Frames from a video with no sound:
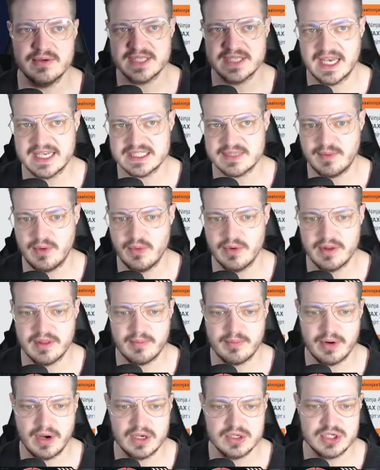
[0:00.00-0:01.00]
asking me what are the
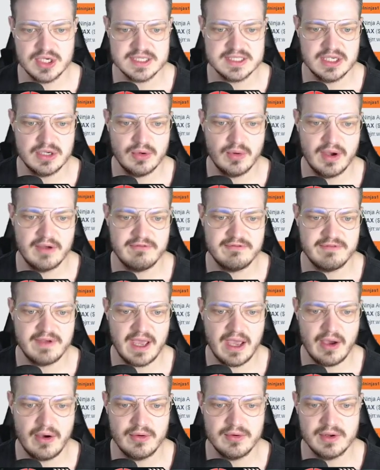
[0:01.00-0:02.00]
projects, you know, I
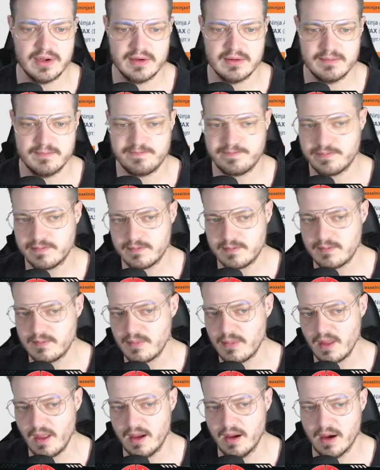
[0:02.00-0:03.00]
found and
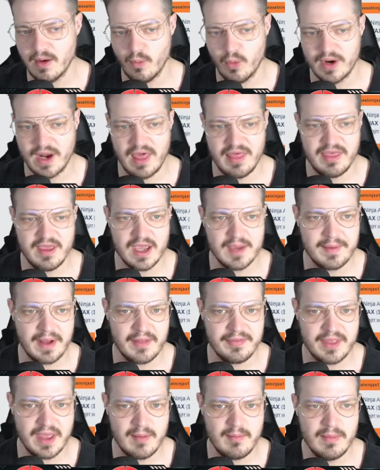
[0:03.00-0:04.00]
what I think
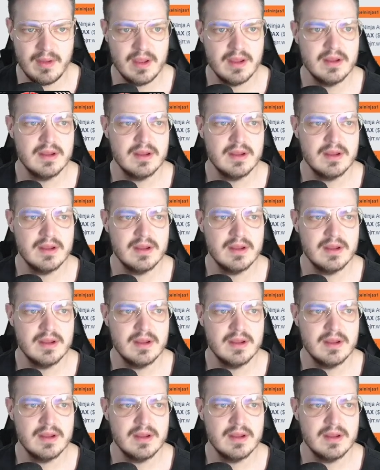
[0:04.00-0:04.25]
about them.